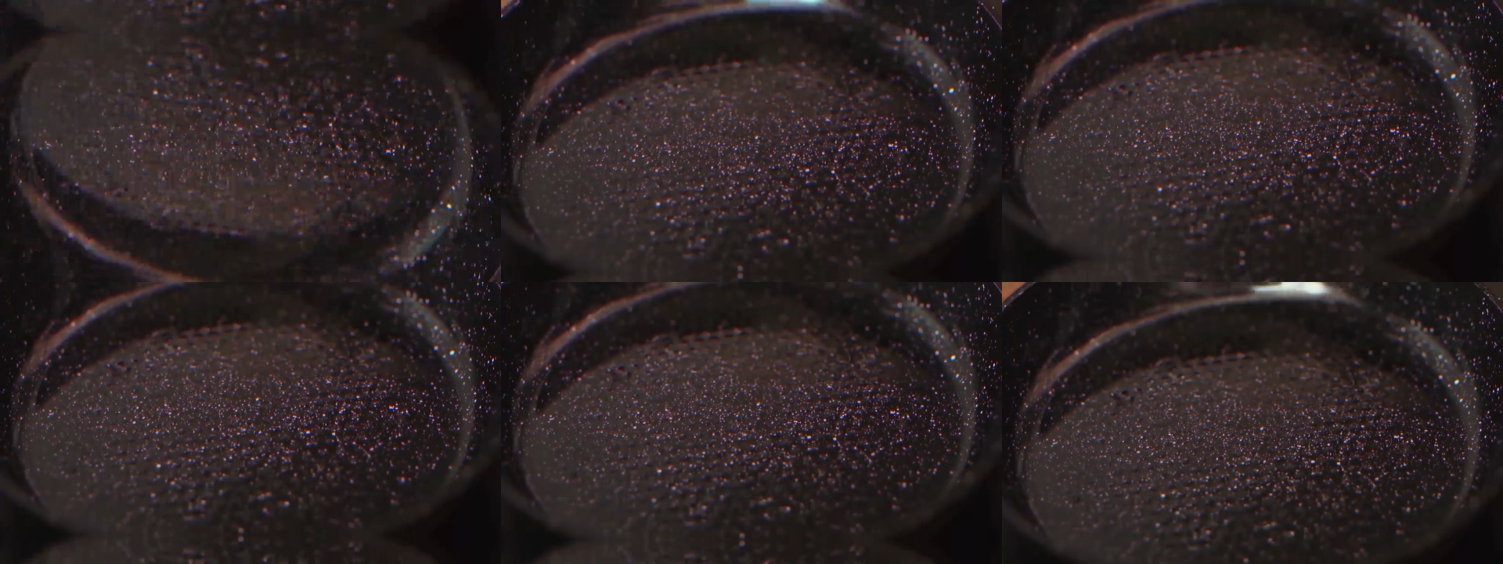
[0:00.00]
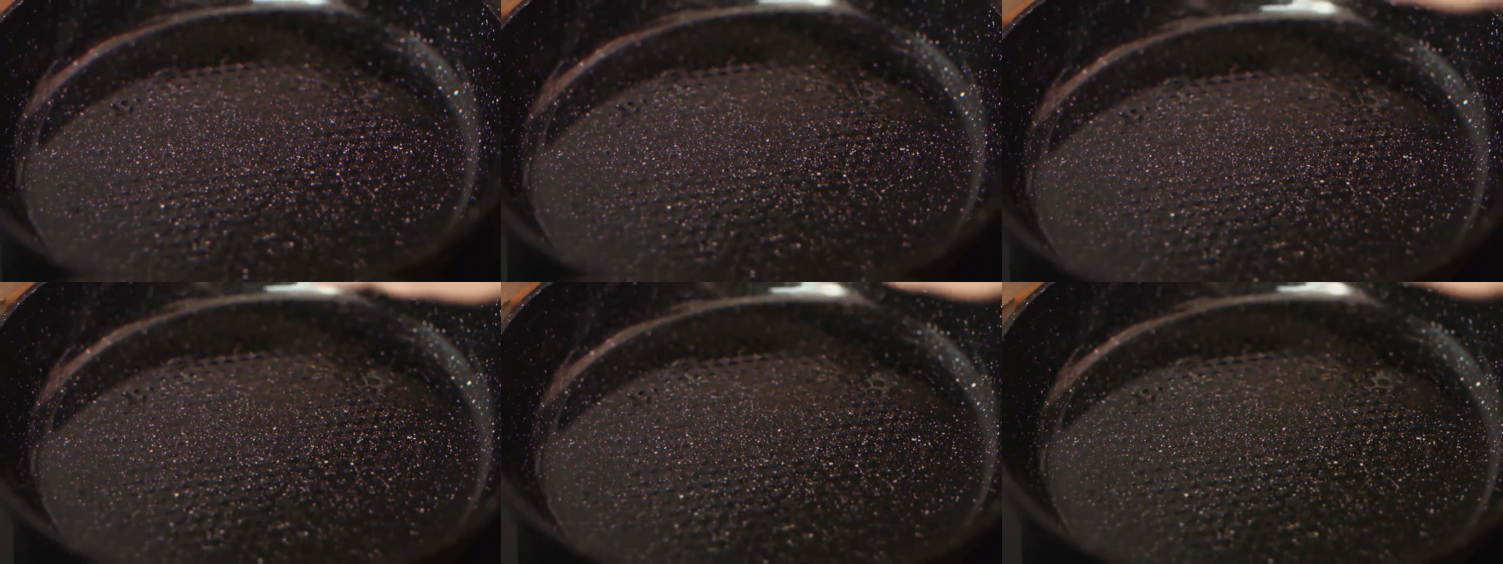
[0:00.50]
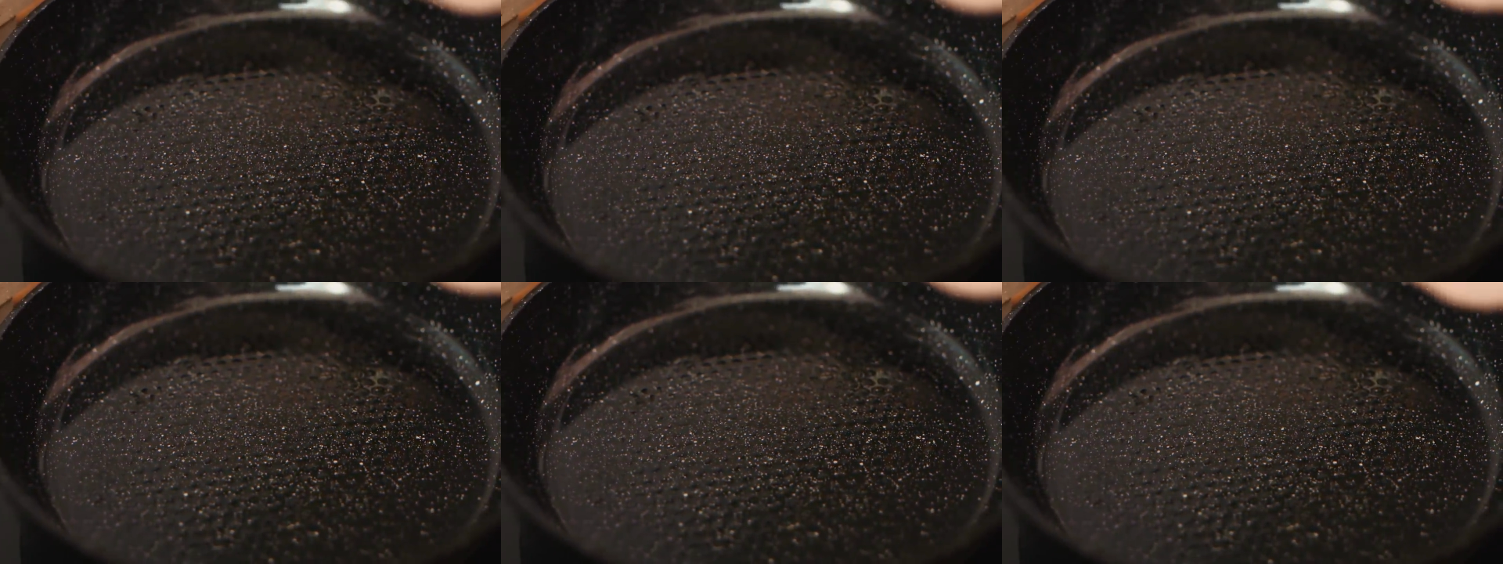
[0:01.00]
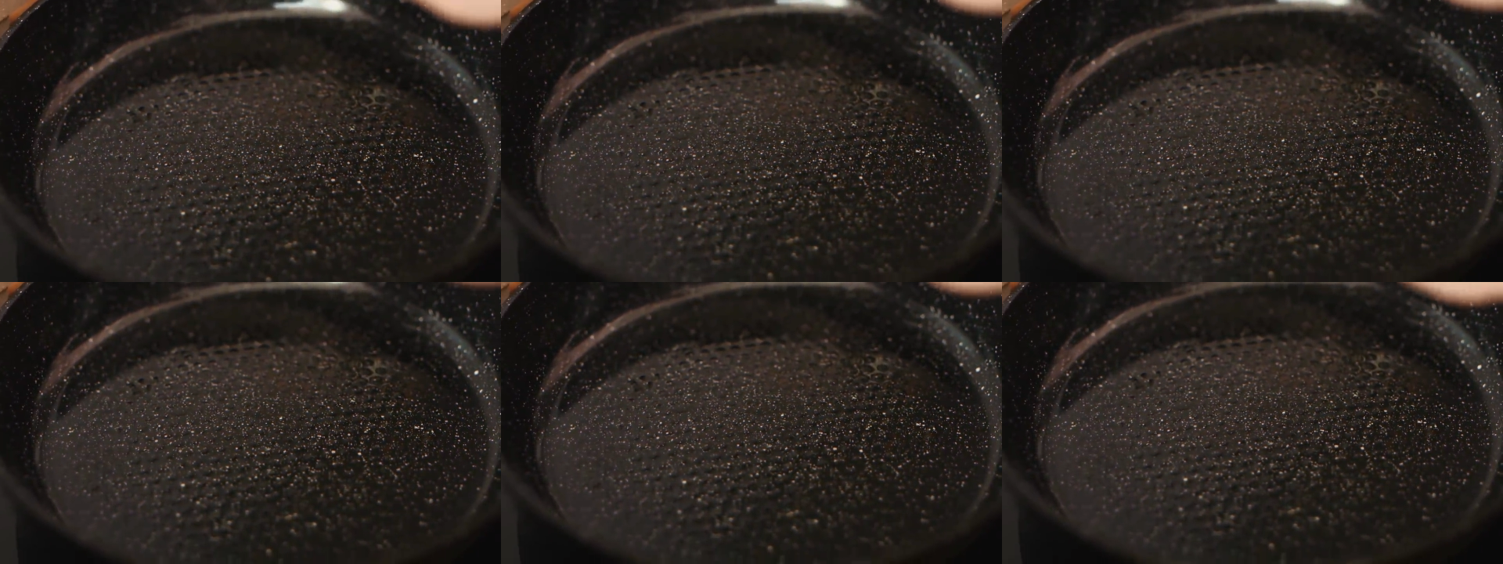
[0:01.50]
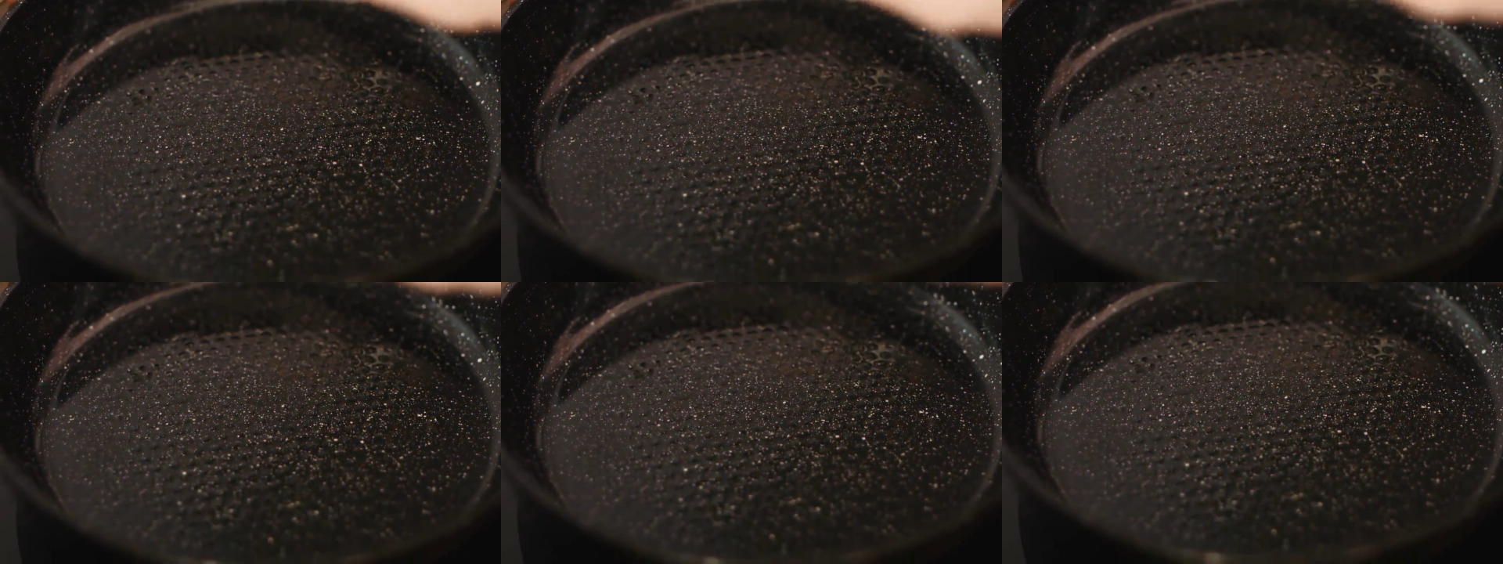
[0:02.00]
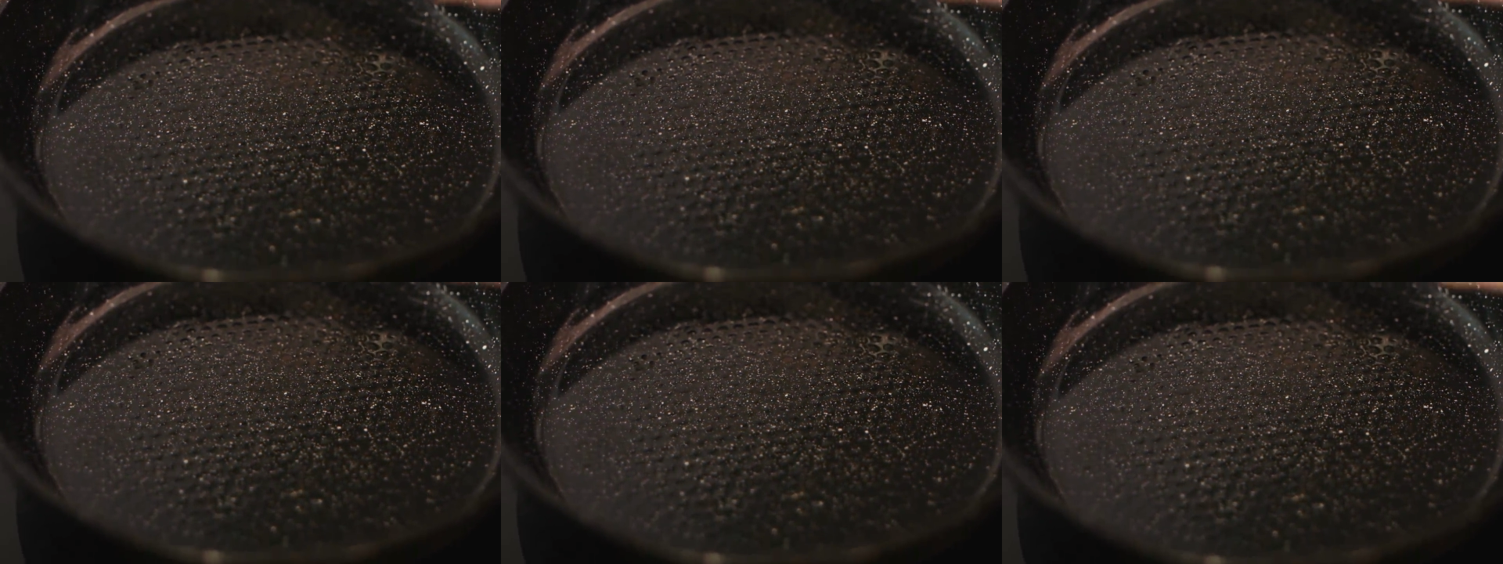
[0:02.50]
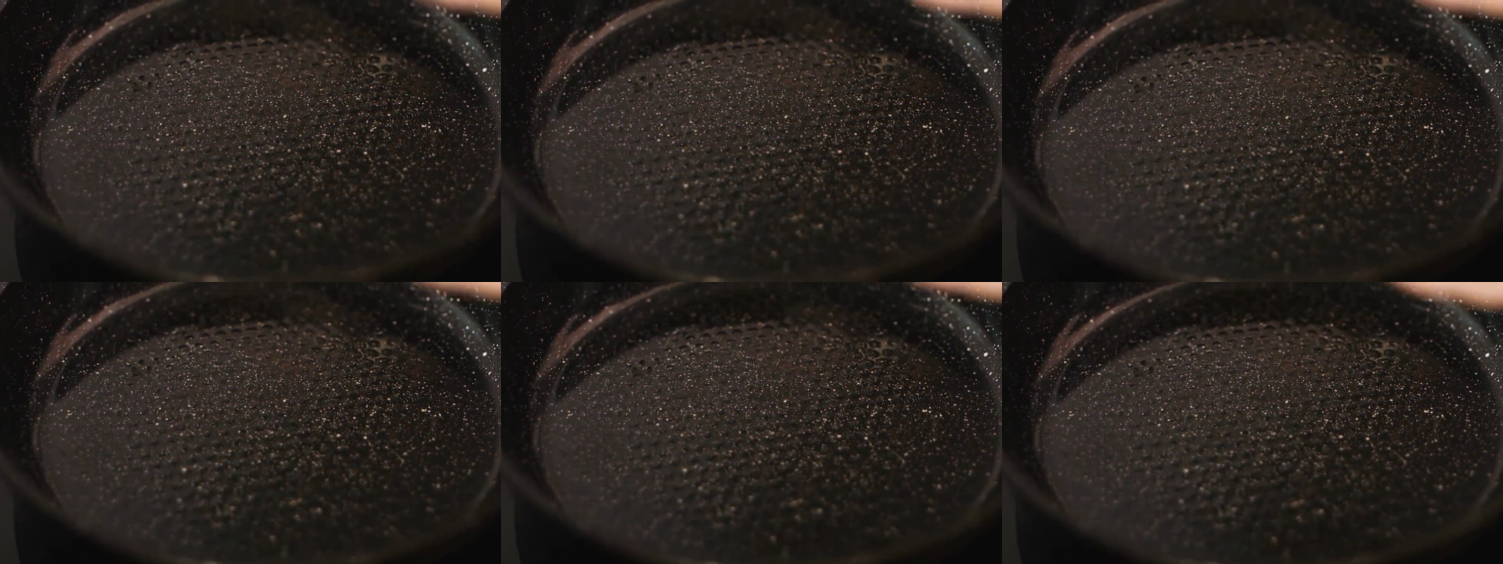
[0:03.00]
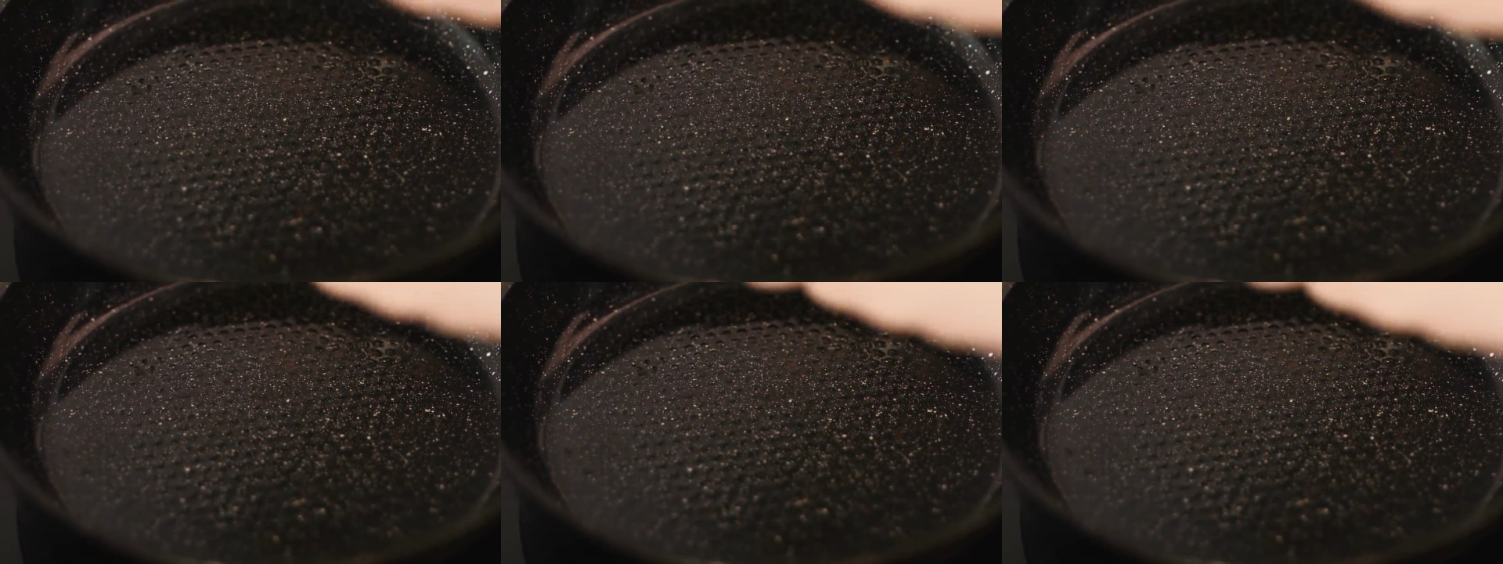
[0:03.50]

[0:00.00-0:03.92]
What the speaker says: [unreadable: no face in view]